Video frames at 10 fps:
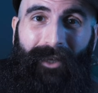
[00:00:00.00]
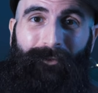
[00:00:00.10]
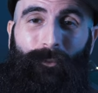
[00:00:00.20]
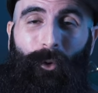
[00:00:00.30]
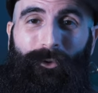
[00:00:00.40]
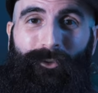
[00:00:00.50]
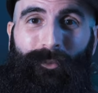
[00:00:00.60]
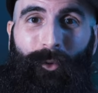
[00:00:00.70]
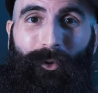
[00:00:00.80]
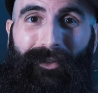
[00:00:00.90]
If you want to
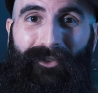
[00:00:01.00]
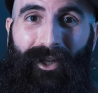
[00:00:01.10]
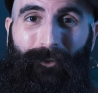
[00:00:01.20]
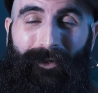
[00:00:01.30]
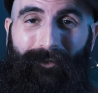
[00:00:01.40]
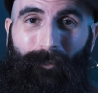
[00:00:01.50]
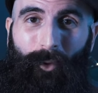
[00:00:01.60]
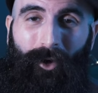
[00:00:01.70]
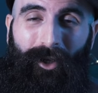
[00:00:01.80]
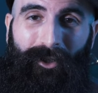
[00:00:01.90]
support this channel even
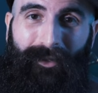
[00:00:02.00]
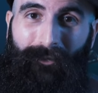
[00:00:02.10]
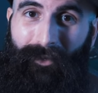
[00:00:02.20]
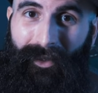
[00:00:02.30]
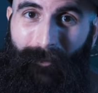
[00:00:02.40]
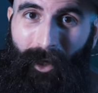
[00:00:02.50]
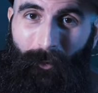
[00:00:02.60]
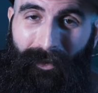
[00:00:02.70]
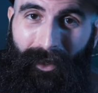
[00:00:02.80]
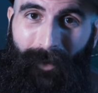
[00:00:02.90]
more, you can think
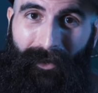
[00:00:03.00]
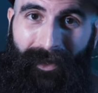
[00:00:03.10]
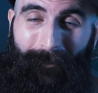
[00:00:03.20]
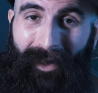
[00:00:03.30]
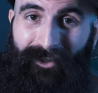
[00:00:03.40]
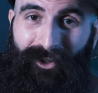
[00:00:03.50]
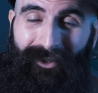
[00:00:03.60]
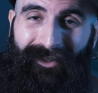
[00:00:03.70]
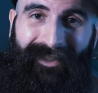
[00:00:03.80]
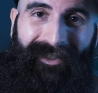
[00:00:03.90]
about becoming a patron.